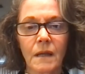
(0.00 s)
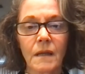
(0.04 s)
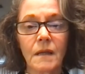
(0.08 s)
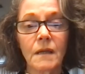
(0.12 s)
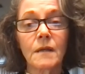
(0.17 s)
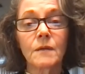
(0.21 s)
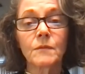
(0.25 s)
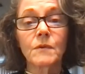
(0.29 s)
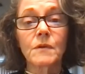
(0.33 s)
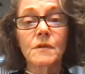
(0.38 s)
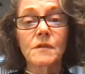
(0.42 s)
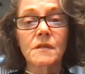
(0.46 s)

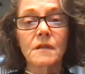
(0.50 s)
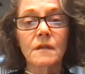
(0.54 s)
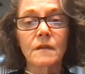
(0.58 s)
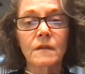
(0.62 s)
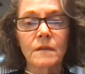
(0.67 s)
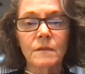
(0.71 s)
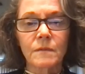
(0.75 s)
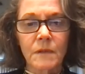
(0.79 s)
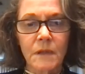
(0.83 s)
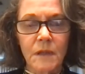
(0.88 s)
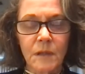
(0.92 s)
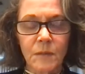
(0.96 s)
It was a
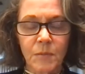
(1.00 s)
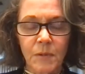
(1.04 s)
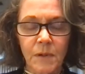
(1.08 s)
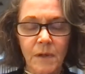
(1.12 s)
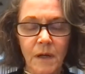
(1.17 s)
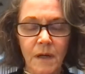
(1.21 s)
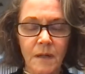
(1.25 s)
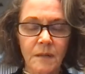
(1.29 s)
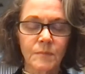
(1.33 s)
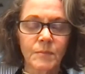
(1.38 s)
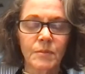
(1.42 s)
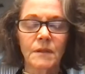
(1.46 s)

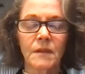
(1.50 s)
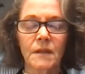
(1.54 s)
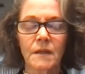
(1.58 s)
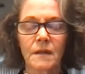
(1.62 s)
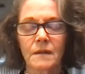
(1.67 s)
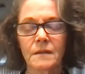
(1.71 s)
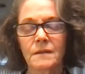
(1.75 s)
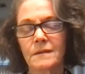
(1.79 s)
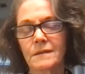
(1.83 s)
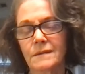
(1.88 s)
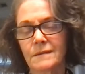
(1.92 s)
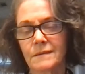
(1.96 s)
3-prong
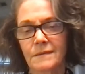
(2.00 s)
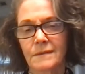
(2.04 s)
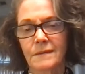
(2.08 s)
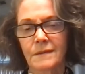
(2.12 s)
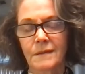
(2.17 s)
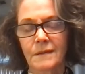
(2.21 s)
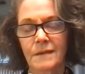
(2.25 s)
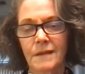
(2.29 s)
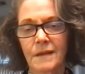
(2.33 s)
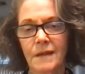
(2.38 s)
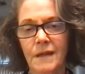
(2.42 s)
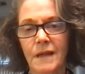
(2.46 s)
plug.
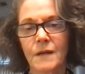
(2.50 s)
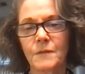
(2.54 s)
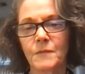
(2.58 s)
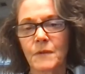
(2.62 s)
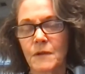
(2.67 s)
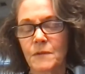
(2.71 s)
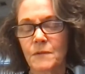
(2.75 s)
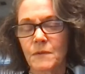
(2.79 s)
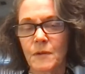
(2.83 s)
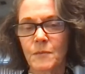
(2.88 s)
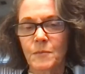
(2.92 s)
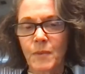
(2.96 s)
And
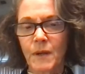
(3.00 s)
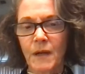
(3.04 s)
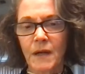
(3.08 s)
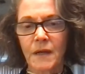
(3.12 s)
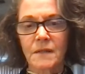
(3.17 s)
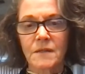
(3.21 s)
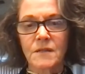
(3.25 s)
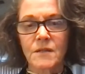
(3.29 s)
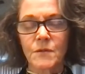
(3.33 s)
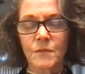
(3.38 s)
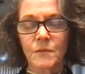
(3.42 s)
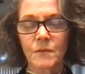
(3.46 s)
we went
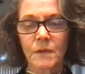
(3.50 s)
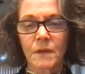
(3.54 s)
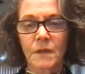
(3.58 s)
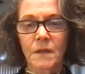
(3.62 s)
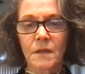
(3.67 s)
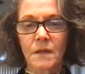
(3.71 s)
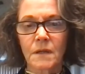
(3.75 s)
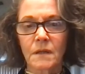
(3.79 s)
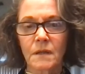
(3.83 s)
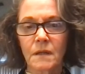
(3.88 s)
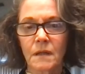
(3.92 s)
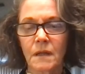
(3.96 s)
back to
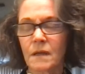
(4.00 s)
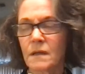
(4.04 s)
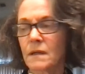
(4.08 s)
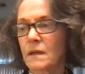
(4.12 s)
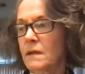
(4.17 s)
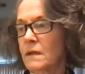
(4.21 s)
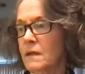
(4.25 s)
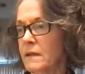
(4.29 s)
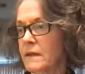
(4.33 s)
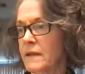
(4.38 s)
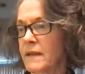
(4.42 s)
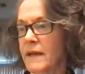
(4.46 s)
work and
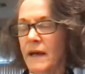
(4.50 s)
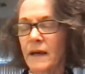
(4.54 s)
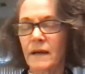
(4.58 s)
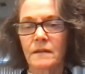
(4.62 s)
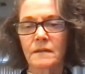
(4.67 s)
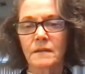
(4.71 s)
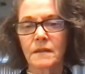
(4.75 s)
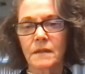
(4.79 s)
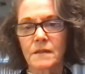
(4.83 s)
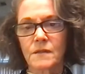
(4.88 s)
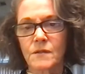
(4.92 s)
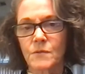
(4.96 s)
all the
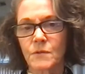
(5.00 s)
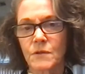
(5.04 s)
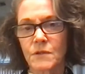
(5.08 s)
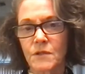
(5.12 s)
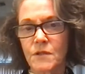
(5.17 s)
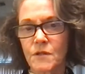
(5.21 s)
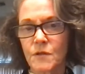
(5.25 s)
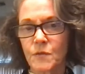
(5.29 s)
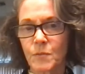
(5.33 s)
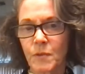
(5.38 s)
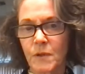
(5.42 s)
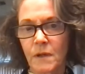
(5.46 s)
outlets were
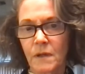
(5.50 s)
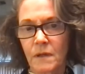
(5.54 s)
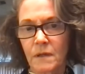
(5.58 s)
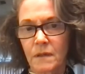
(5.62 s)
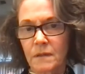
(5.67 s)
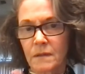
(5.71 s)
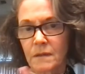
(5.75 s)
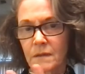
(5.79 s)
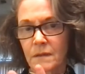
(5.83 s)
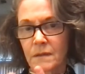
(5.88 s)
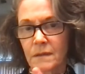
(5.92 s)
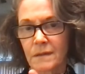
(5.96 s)
2-prong.
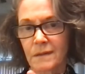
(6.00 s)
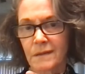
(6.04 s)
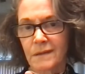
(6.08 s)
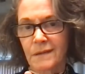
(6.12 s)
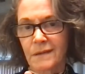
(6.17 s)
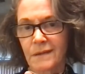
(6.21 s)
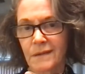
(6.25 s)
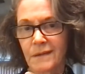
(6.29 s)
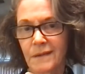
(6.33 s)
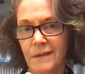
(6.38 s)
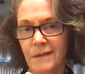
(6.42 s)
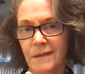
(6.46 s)

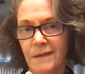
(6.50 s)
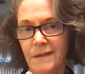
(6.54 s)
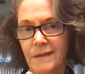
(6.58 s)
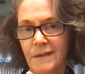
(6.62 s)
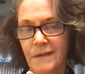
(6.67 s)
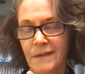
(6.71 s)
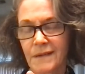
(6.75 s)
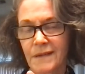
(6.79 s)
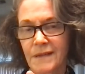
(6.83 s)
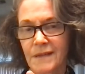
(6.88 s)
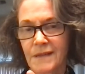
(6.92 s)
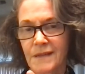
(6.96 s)

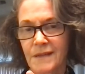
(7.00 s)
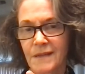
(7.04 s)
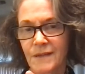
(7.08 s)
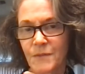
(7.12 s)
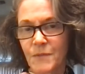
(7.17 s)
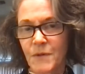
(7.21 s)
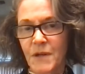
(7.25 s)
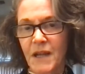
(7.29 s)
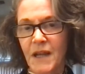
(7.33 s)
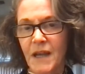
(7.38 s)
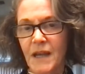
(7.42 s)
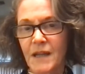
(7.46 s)

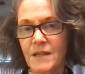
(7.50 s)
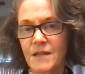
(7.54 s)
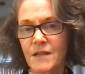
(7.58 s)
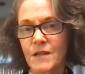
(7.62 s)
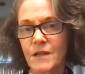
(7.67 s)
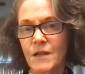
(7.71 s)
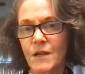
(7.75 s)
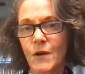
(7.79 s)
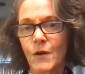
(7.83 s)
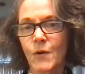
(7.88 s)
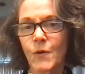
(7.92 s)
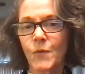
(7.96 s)
We had
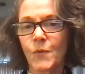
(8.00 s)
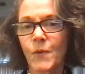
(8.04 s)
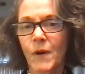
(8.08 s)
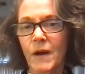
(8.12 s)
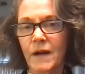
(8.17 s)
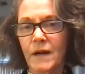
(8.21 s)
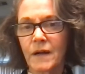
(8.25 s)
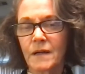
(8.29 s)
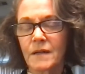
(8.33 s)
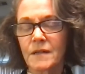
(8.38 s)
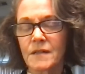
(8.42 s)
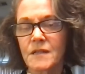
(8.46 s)

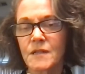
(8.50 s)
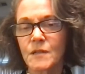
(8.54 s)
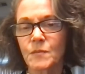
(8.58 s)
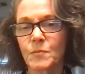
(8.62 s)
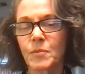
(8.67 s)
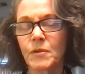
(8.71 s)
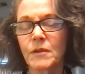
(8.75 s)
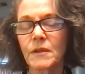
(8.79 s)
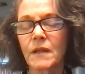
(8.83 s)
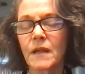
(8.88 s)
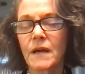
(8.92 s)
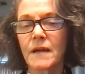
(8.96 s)
nowhere to
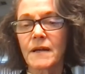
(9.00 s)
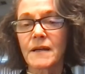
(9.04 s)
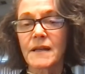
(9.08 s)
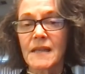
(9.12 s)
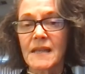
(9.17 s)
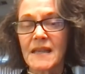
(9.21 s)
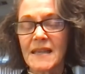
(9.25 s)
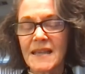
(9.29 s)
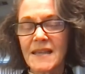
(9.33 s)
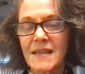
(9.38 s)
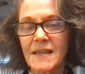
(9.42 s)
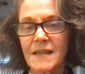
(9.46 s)
plug
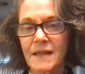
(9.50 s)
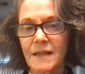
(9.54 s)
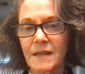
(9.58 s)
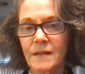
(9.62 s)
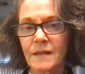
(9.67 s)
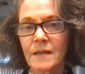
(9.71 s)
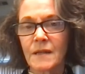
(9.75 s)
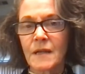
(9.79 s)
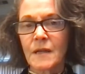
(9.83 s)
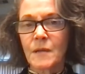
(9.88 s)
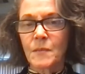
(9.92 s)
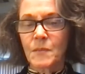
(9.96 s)

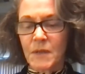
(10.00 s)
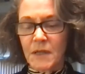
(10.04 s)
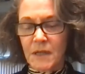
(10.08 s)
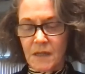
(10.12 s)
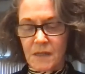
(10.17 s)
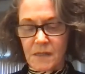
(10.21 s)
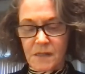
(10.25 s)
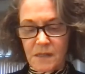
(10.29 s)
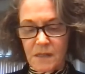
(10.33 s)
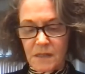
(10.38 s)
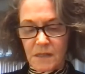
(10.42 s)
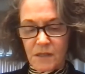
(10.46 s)
in
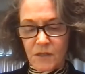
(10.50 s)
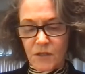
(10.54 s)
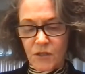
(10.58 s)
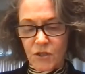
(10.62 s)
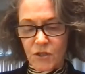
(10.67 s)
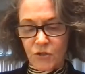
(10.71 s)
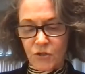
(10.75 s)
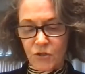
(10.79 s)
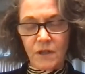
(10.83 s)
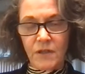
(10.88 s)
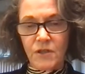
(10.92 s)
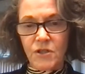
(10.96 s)
because the
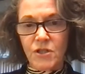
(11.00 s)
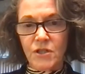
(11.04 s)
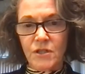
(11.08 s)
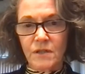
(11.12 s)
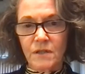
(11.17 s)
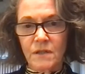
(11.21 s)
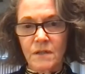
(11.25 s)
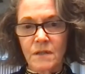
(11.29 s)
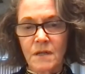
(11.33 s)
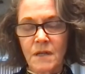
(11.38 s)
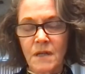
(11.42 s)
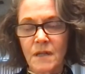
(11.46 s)

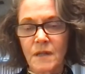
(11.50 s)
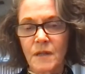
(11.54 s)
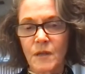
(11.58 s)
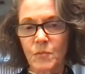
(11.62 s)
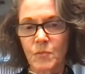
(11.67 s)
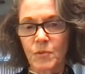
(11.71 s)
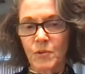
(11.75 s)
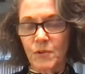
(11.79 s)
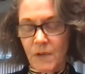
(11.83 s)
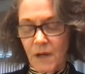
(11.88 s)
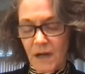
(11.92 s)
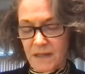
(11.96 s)
structure, the
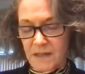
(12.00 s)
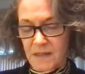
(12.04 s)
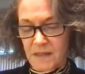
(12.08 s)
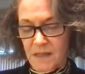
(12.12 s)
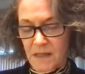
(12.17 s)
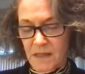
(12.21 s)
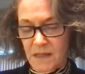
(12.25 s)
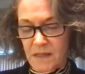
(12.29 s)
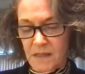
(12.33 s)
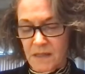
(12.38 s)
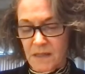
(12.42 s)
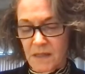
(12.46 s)

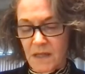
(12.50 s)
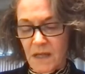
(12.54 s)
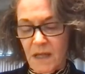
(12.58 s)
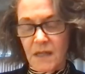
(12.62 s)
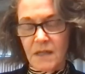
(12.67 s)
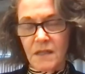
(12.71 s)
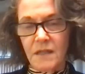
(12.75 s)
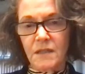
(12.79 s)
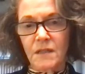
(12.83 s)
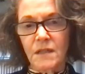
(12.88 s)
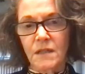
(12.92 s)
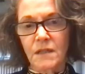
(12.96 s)
process,
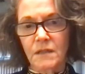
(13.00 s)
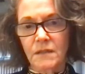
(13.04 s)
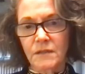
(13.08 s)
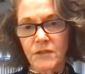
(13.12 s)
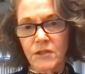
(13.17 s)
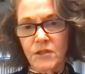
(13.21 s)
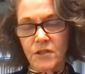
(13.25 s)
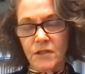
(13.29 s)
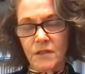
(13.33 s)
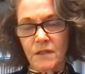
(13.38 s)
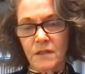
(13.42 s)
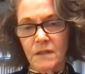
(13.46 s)
and the
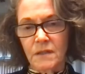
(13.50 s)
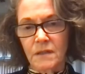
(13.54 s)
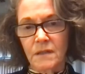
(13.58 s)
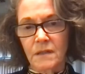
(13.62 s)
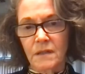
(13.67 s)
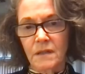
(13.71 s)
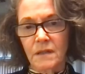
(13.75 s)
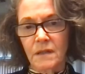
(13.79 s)
culture